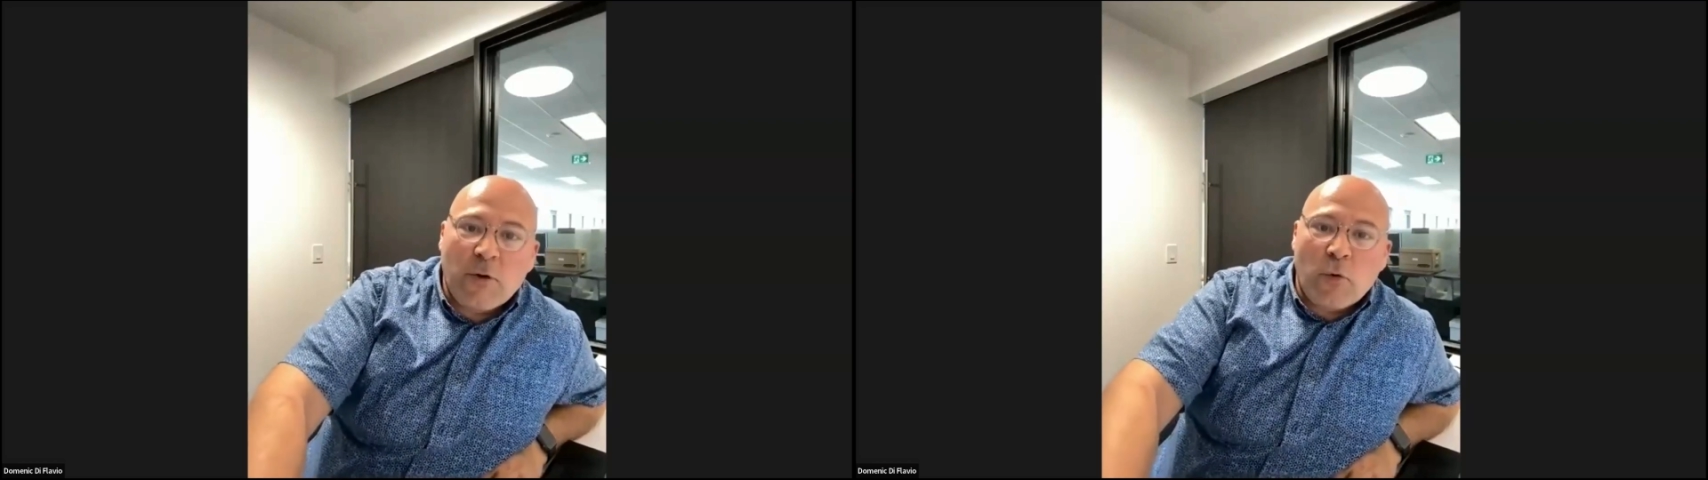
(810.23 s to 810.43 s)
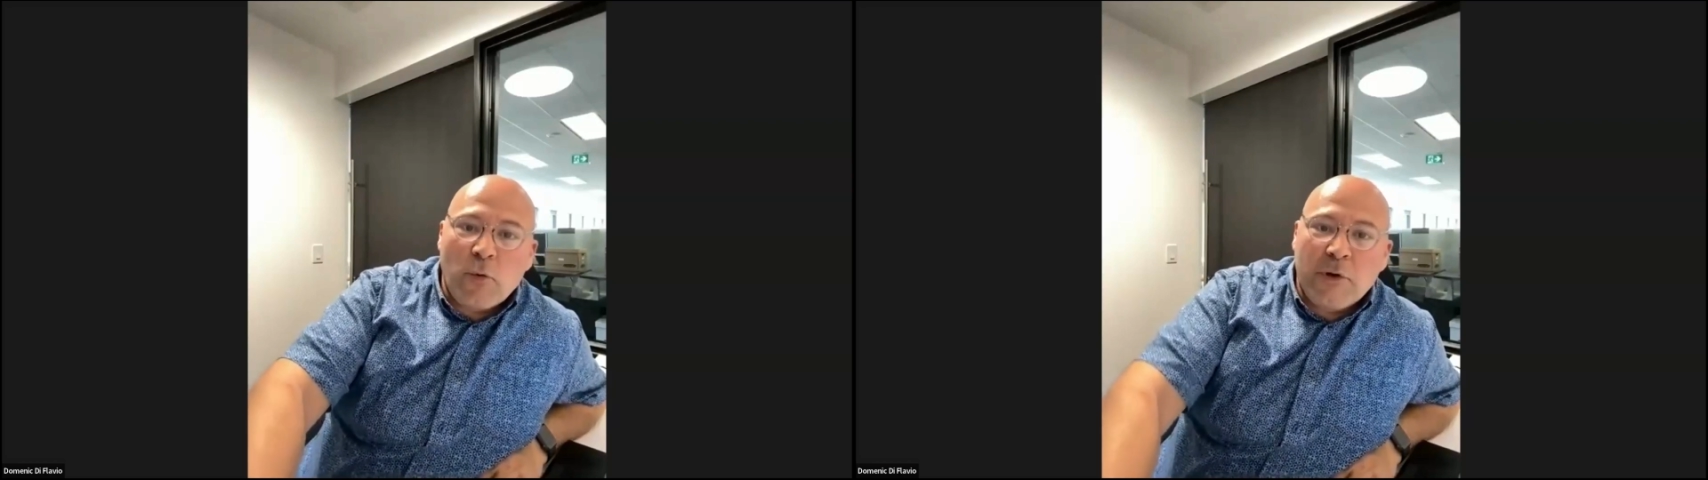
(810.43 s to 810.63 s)

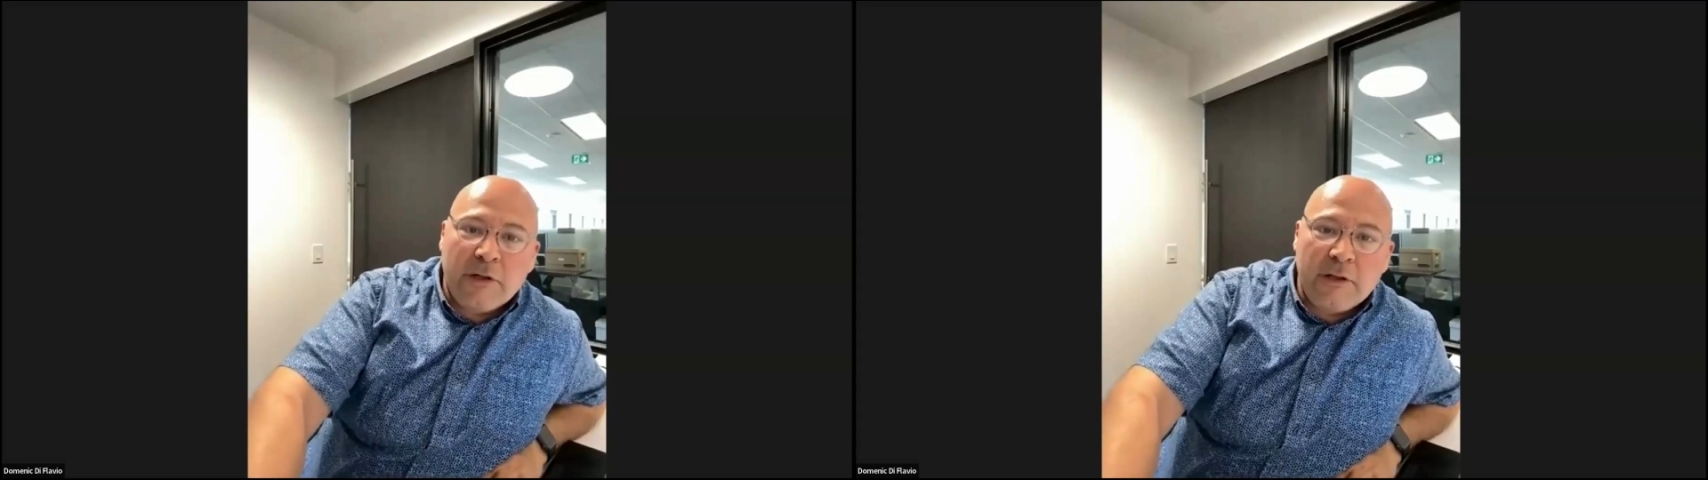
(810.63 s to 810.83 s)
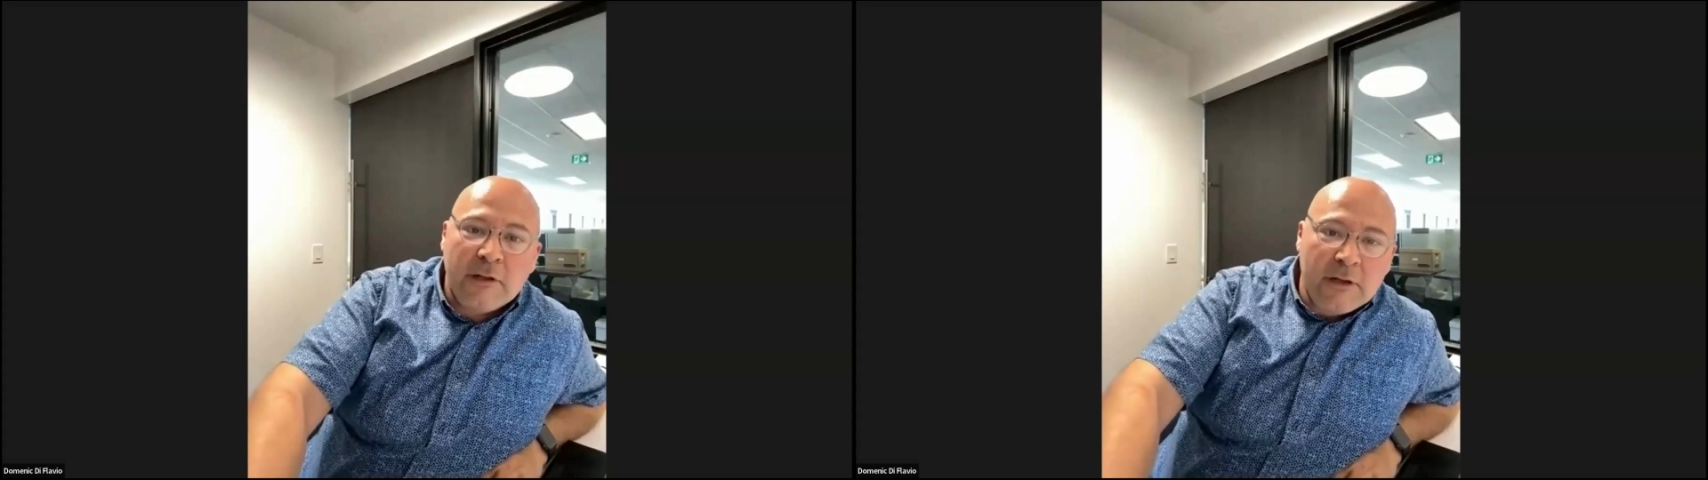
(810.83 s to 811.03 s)

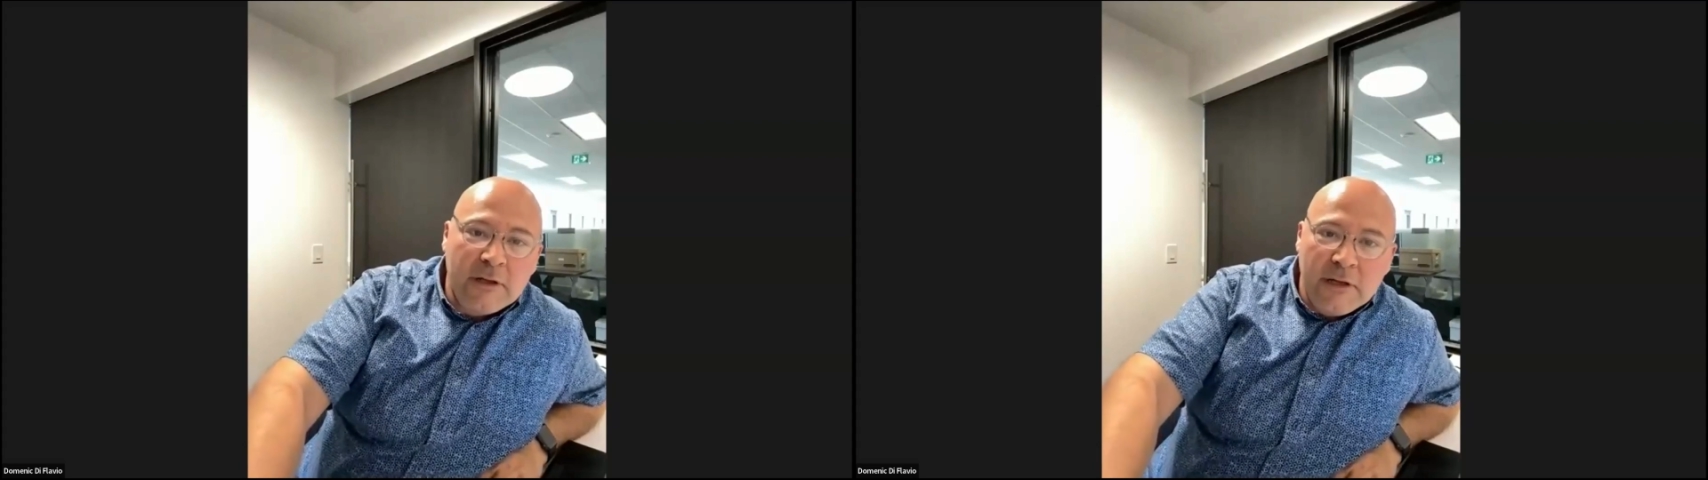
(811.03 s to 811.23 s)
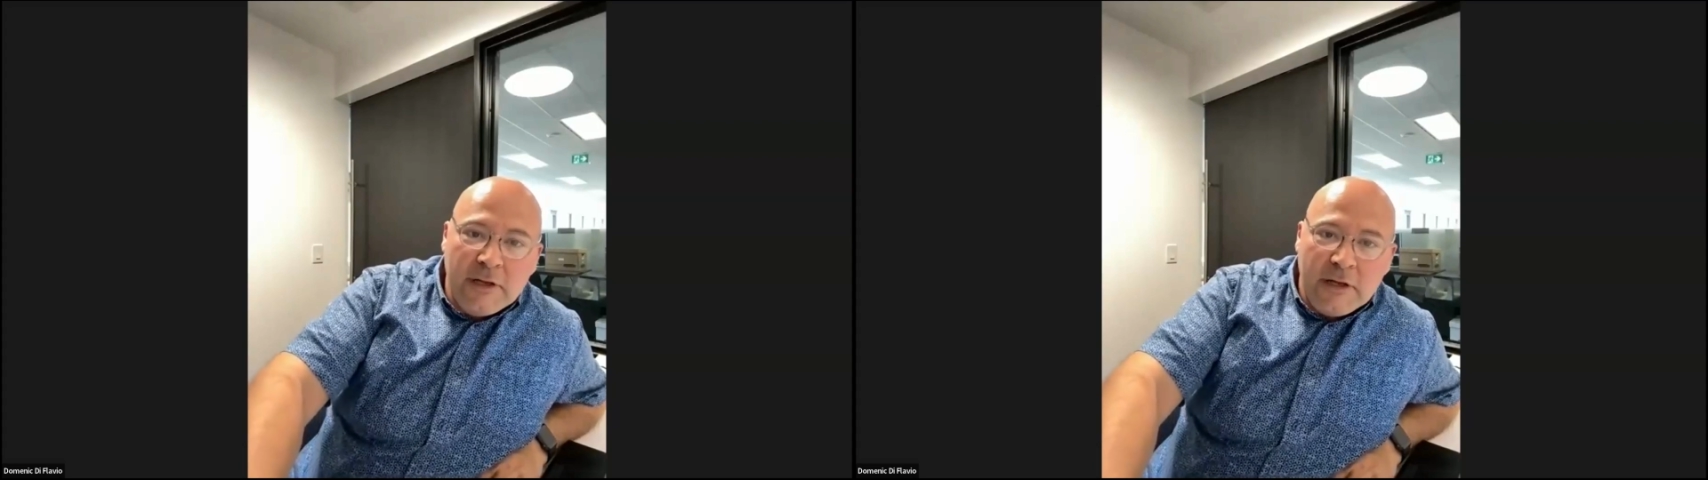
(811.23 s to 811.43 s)
or
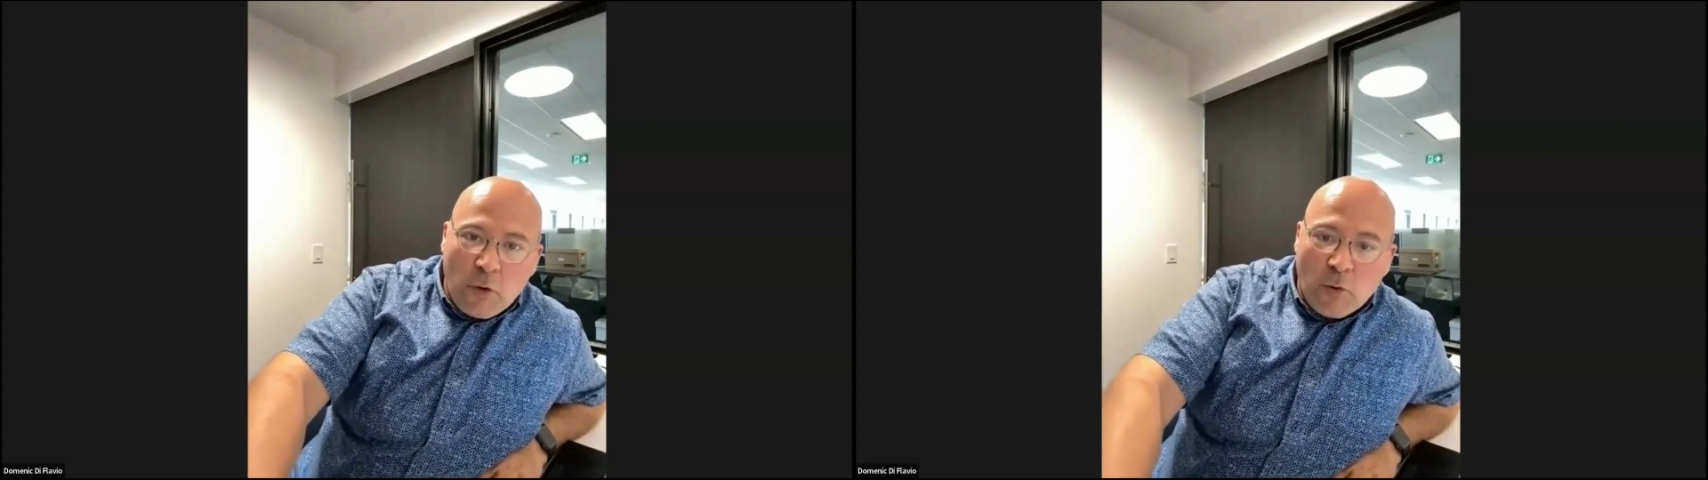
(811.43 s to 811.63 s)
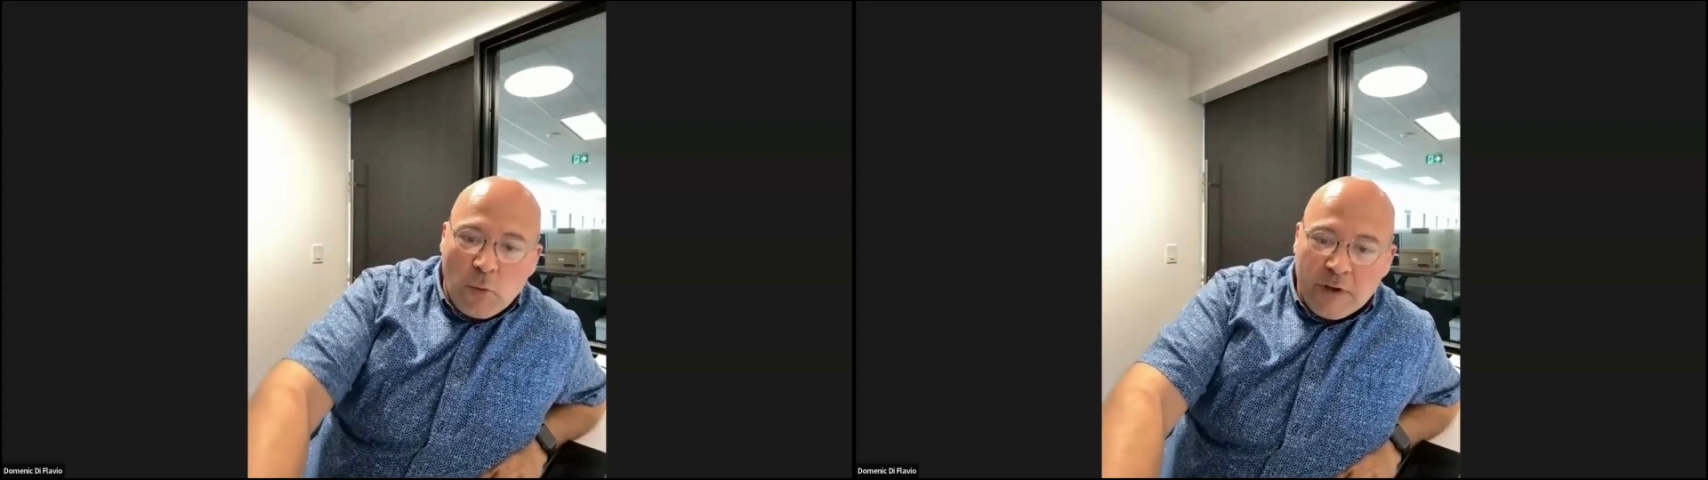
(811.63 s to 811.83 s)

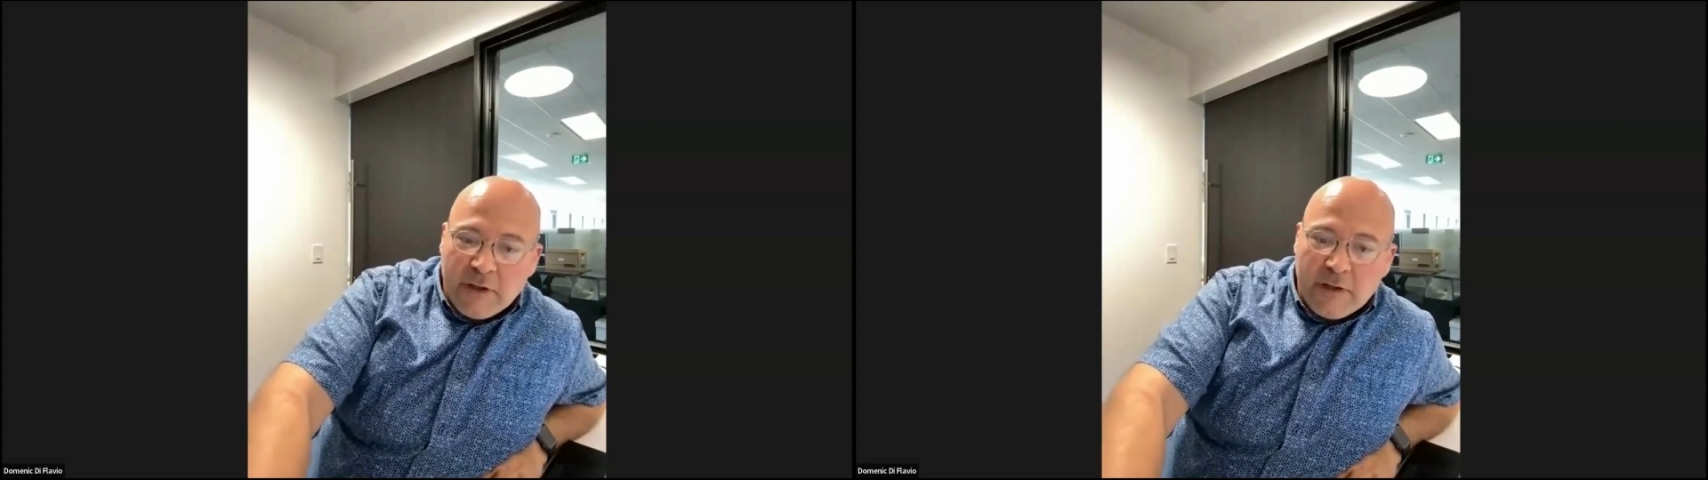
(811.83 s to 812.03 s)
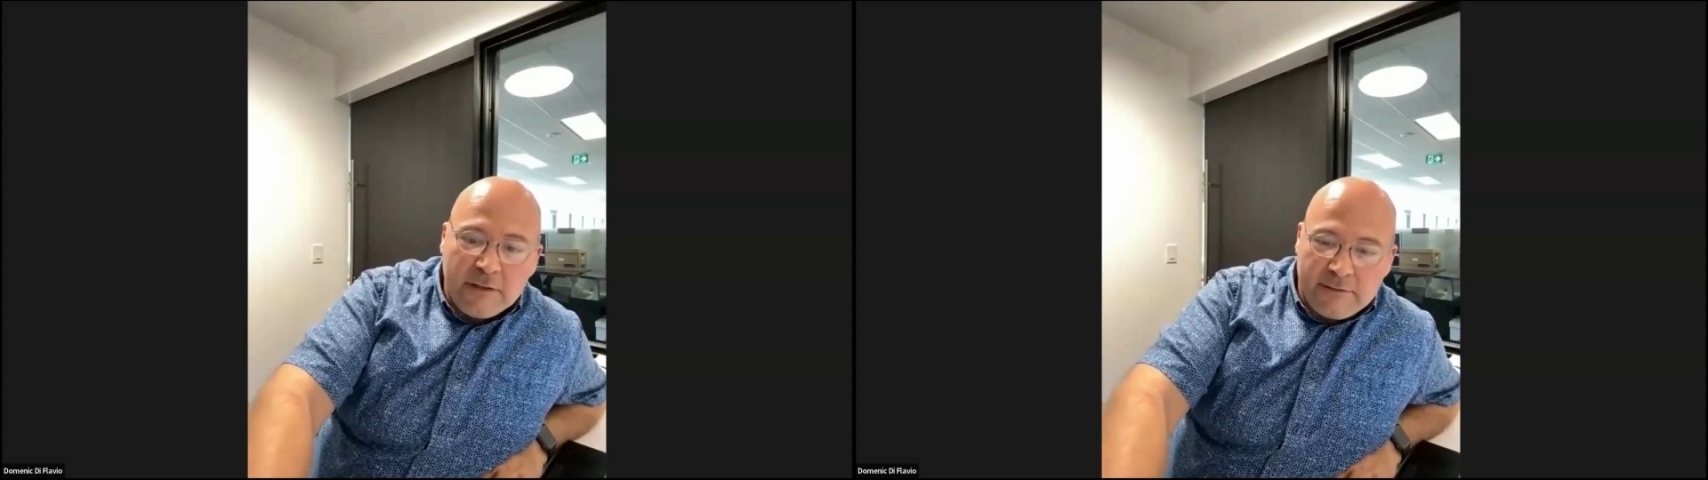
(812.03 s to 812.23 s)

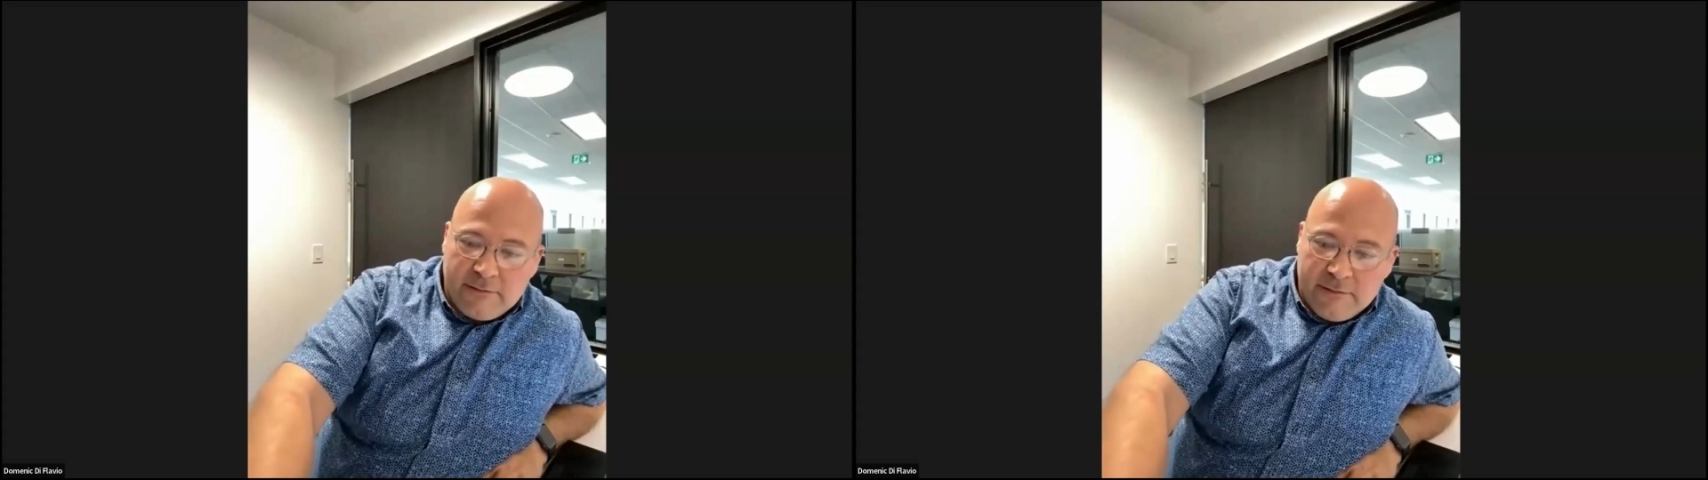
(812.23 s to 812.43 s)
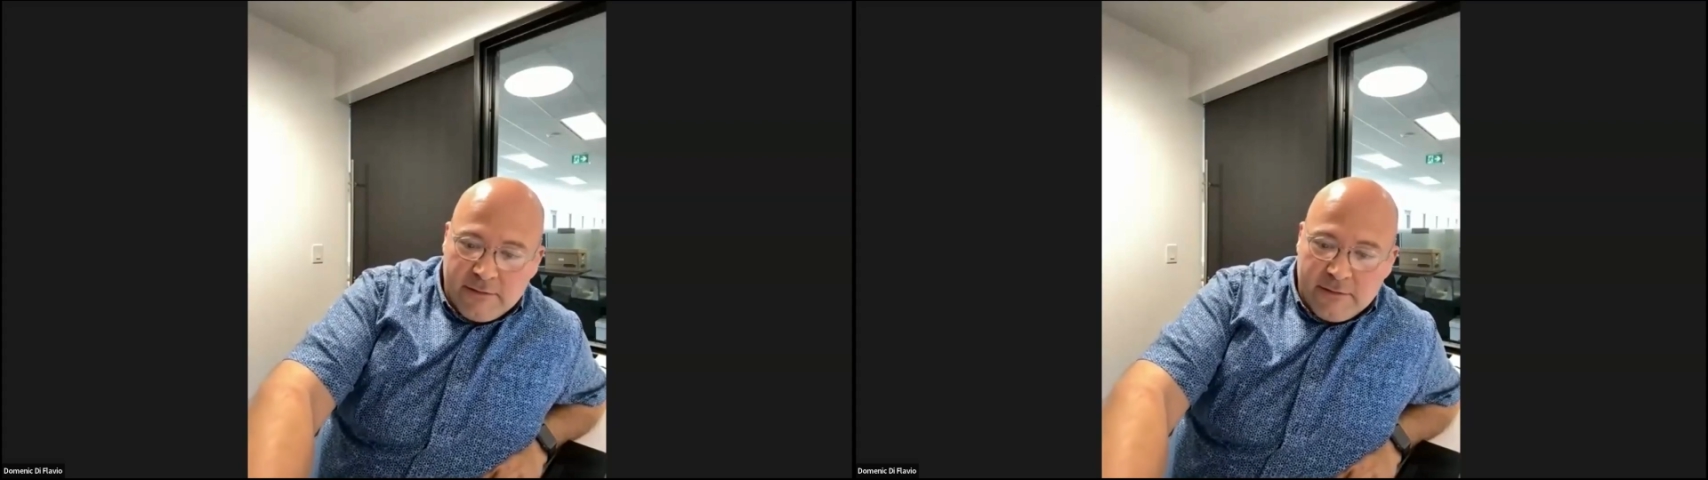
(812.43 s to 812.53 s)
will